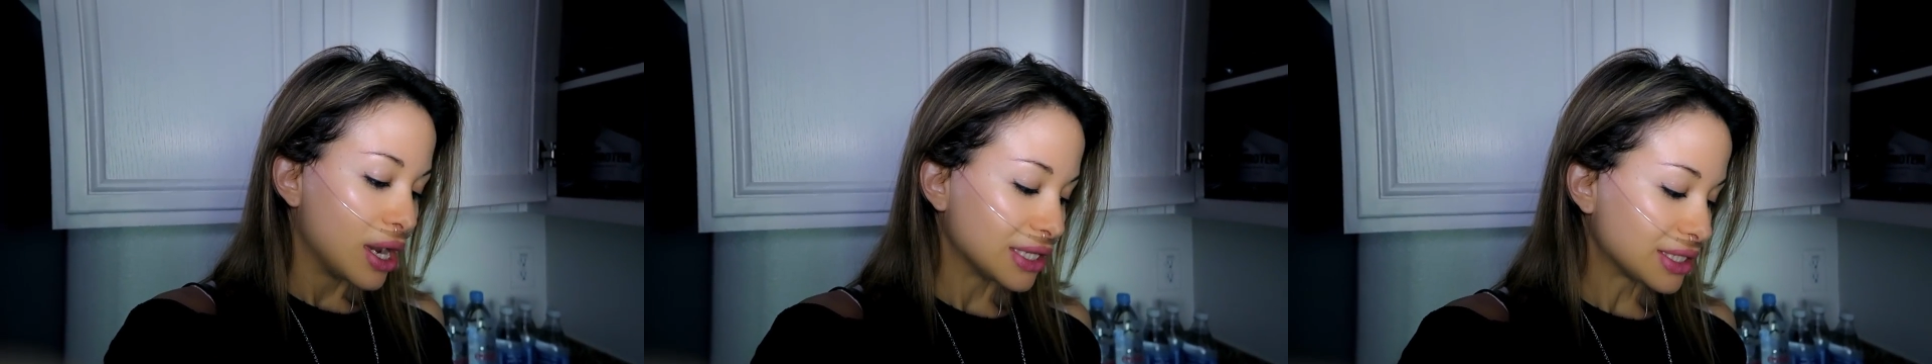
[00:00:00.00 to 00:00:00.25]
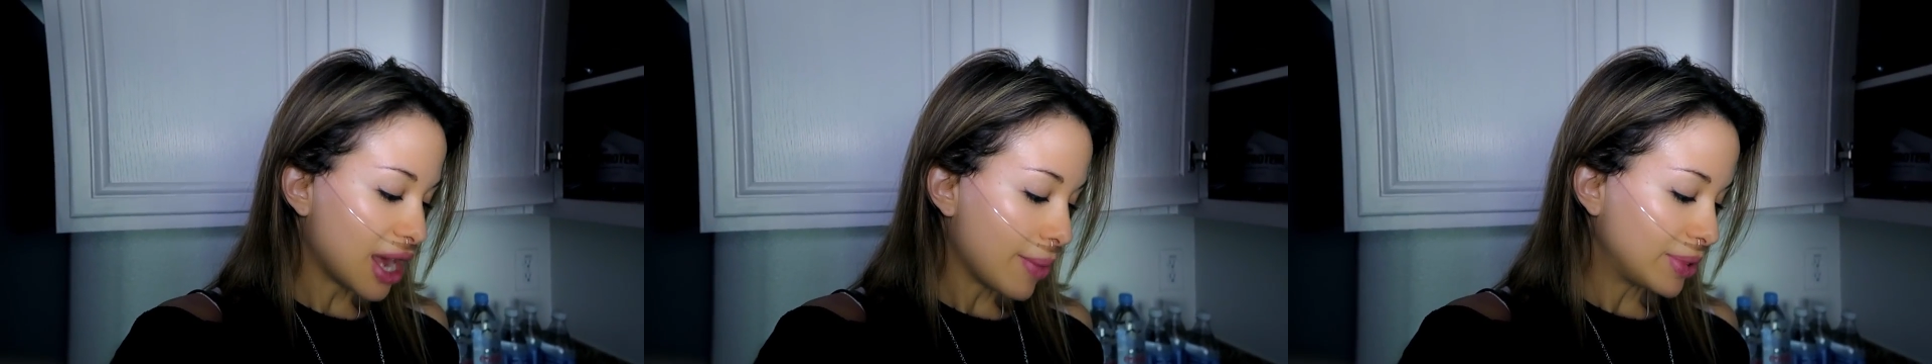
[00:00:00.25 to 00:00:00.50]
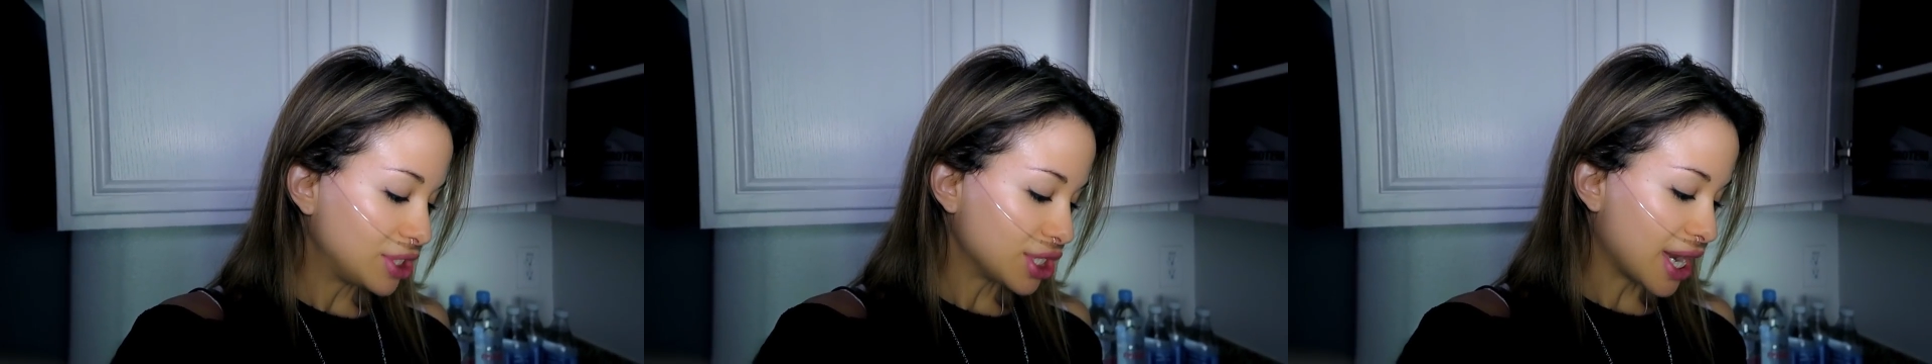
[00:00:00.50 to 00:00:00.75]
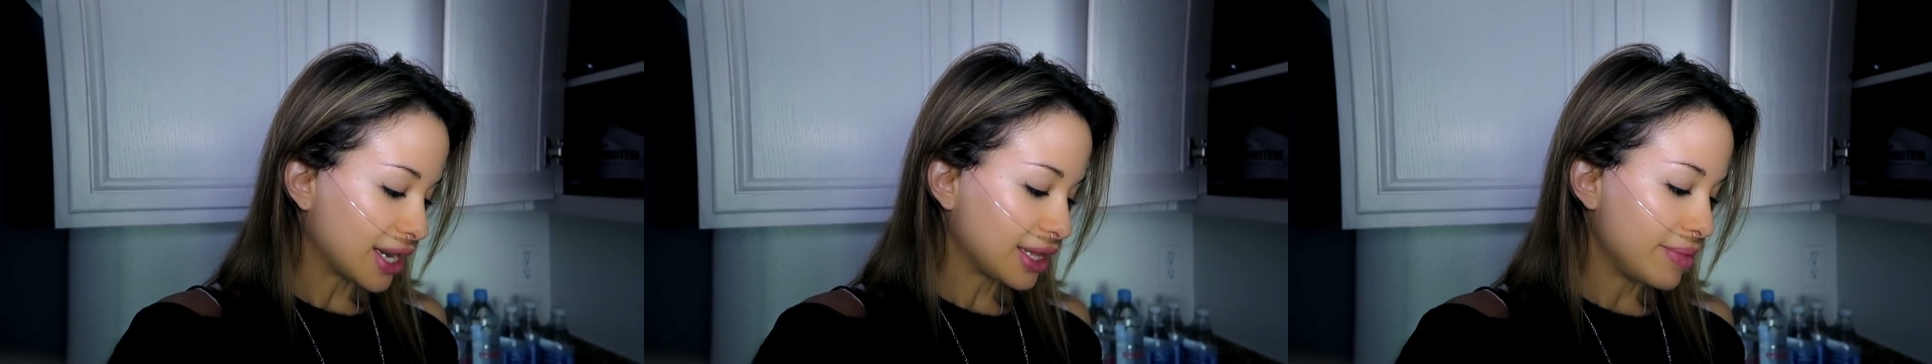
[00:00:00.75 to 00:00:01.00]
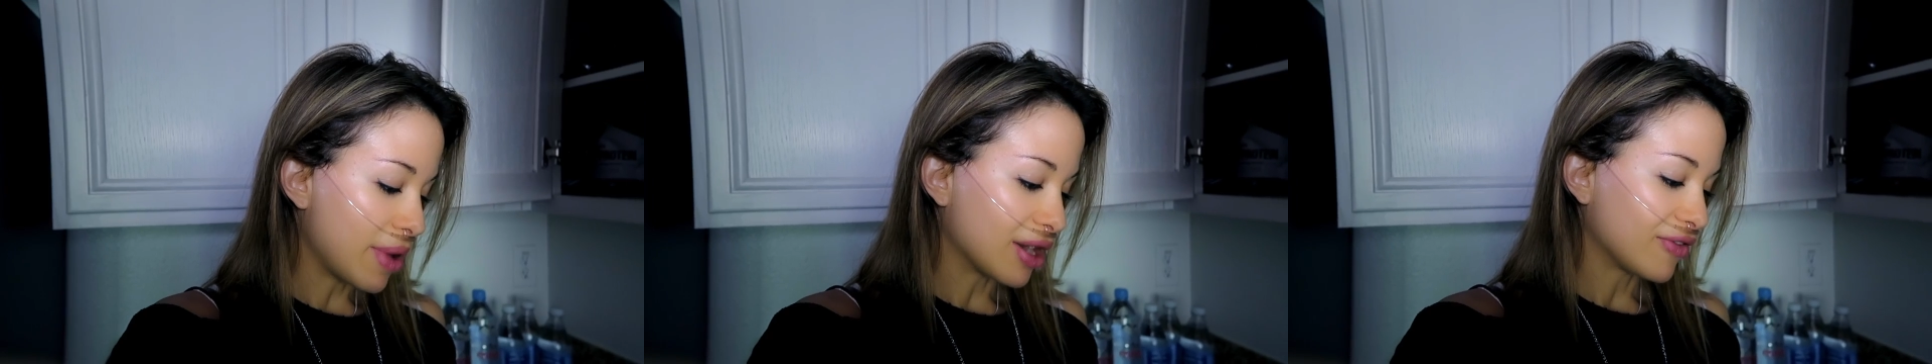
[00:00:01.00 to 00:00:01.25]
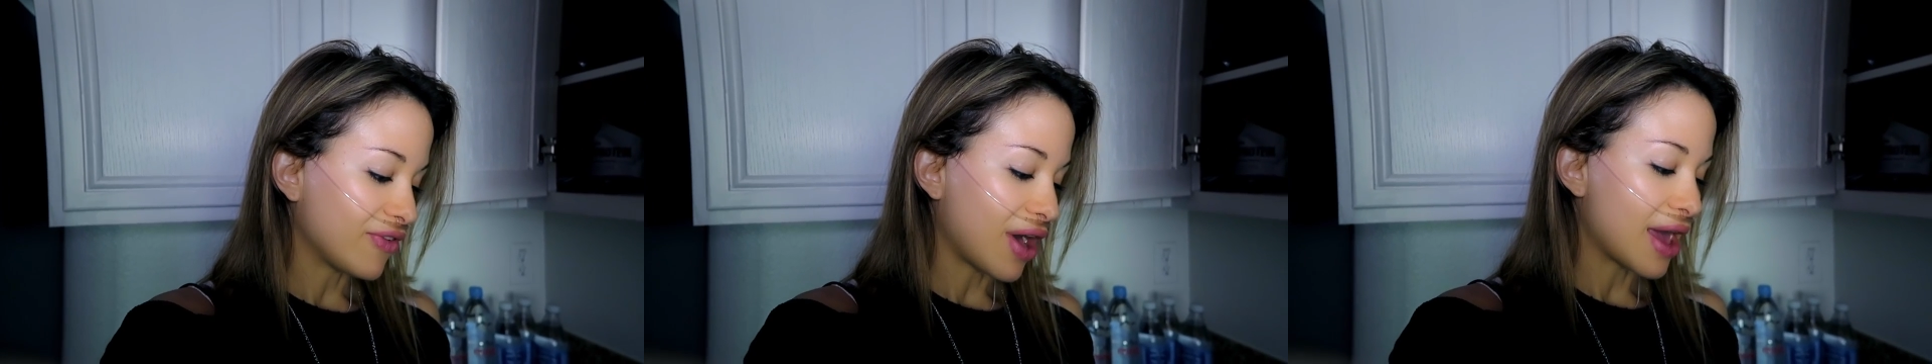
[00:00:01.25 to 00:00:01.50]
it's not been genetically
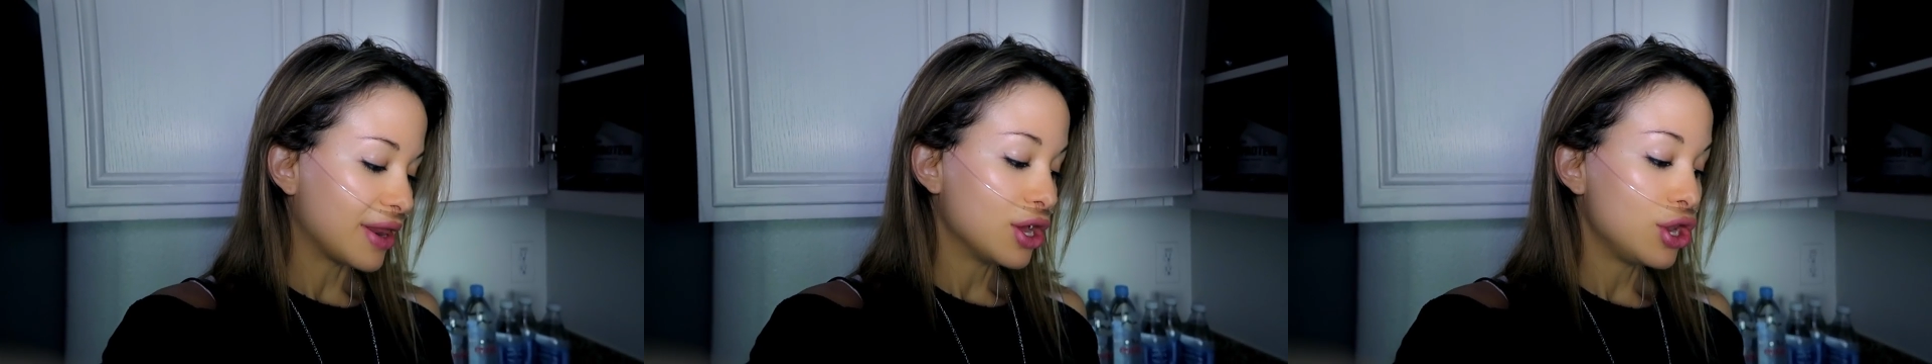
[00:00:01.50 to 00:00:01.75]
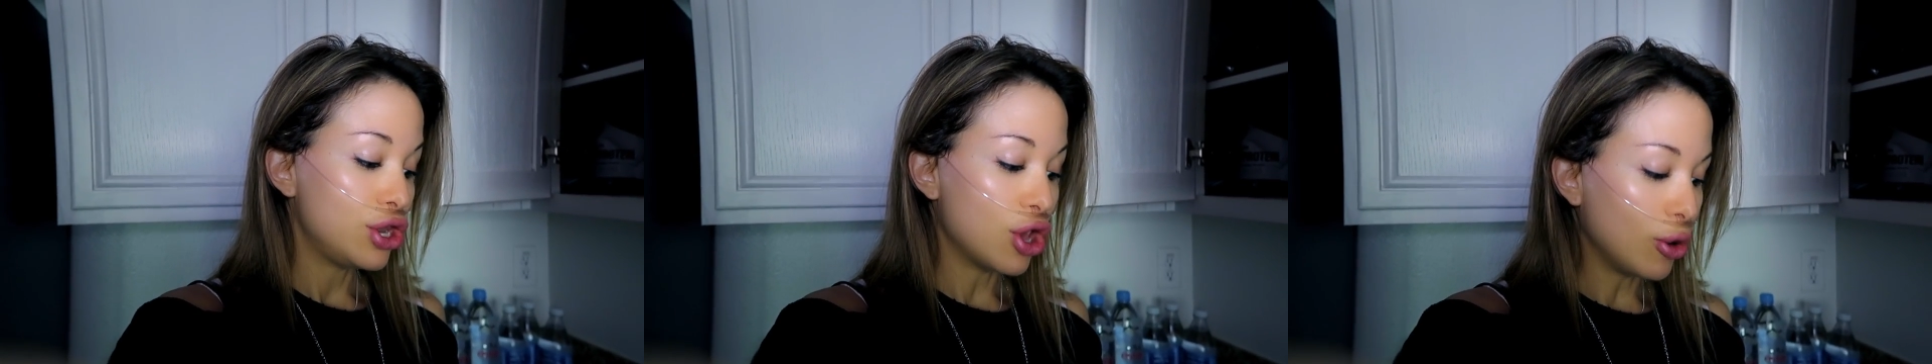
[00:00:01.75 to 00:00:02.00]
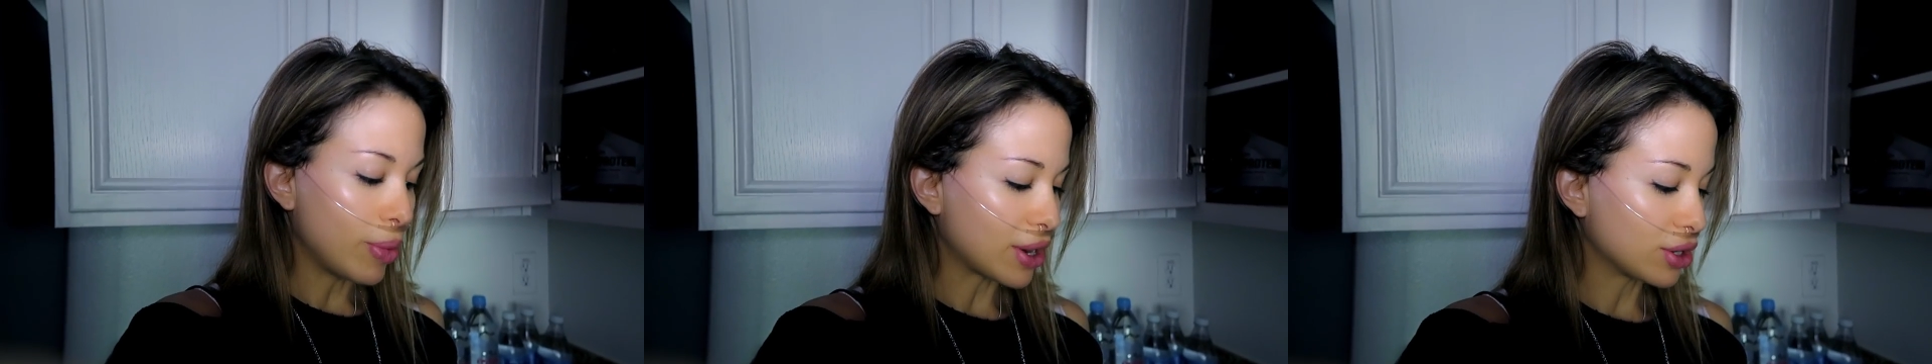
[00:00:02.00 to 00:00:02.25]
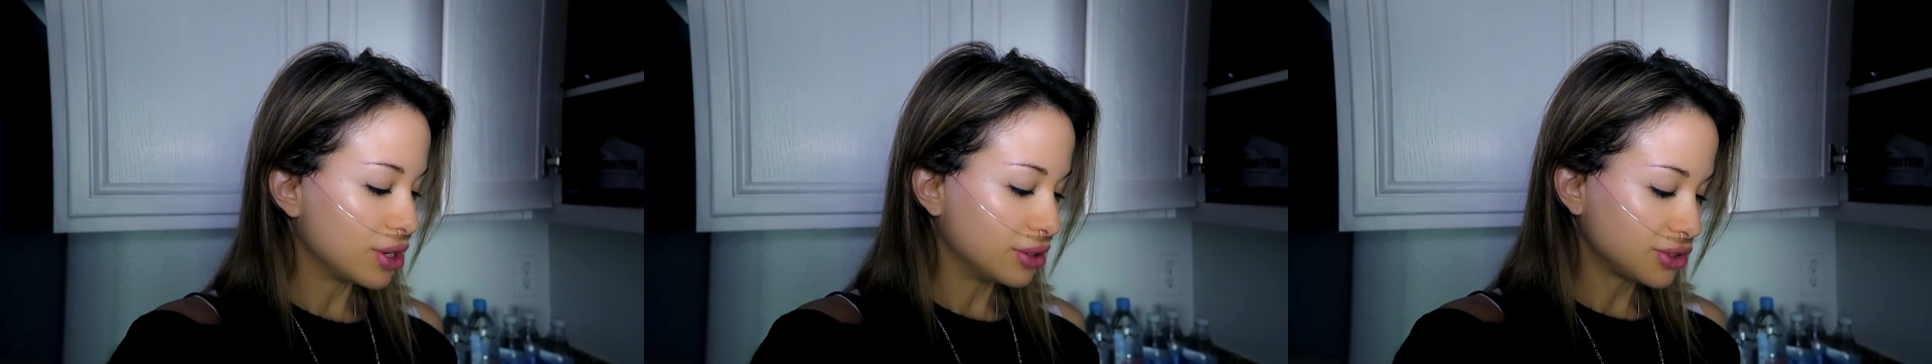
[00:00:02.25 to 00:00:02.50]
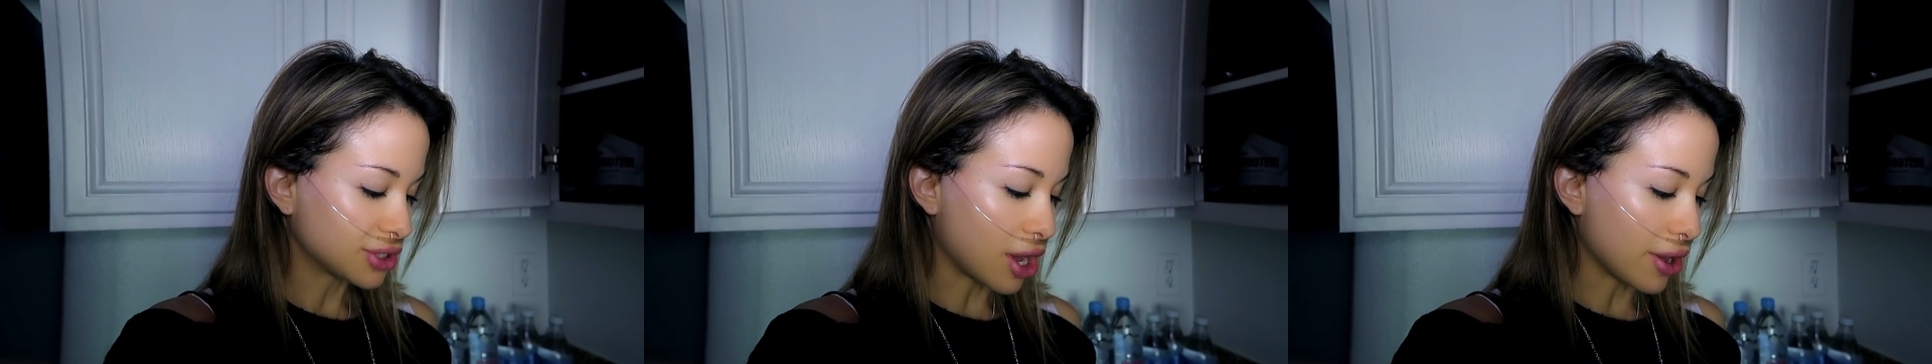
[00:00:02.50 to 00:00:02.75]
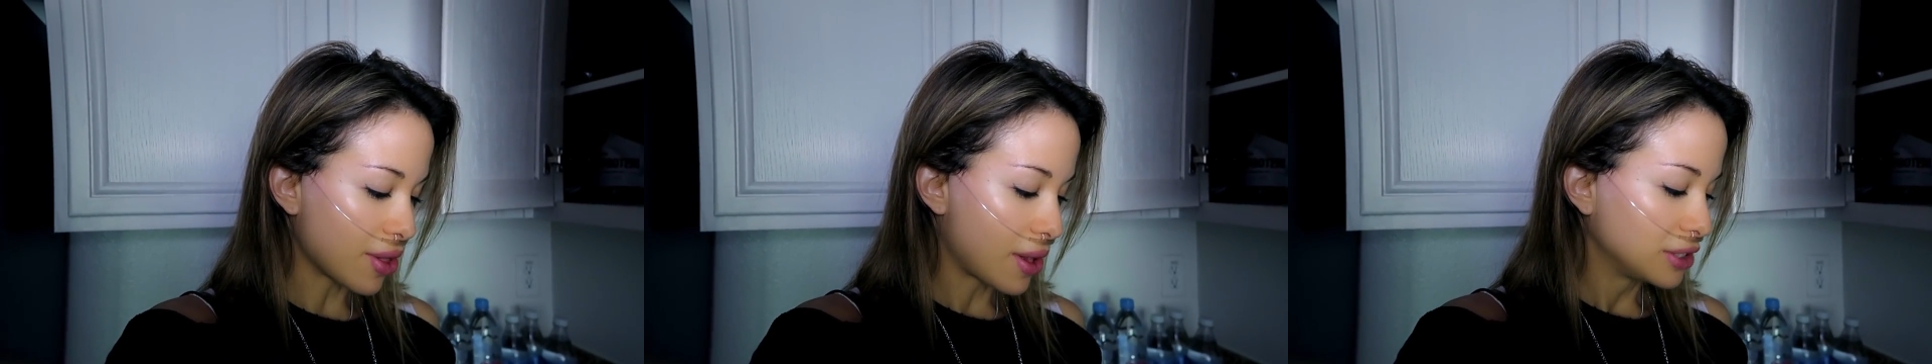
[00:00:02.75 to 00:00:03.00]
modified. No butter, no
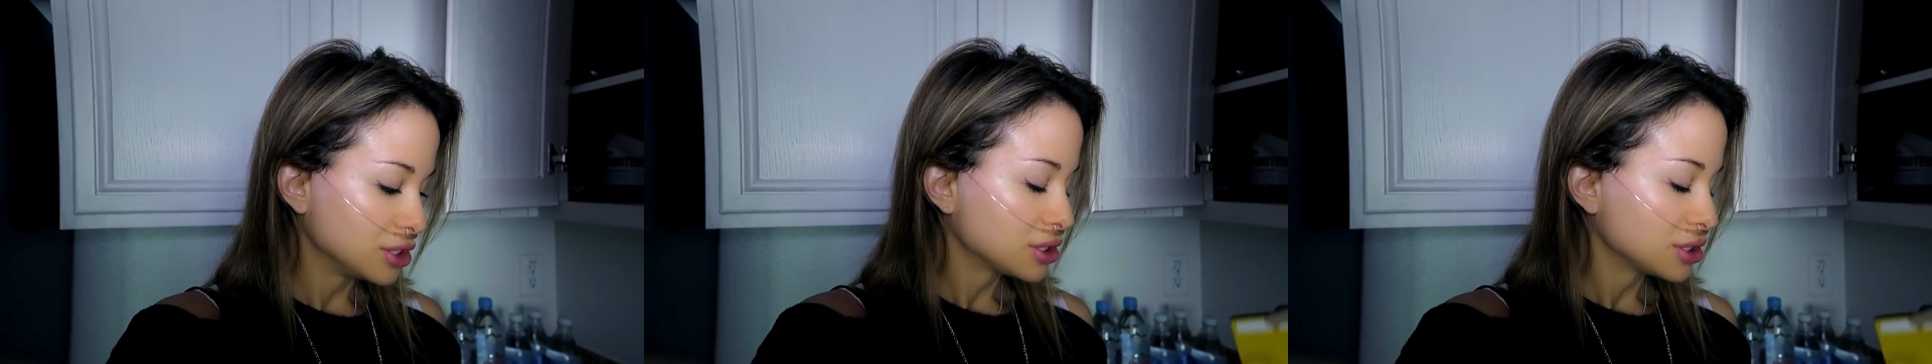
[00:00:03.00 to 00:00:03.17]
salt,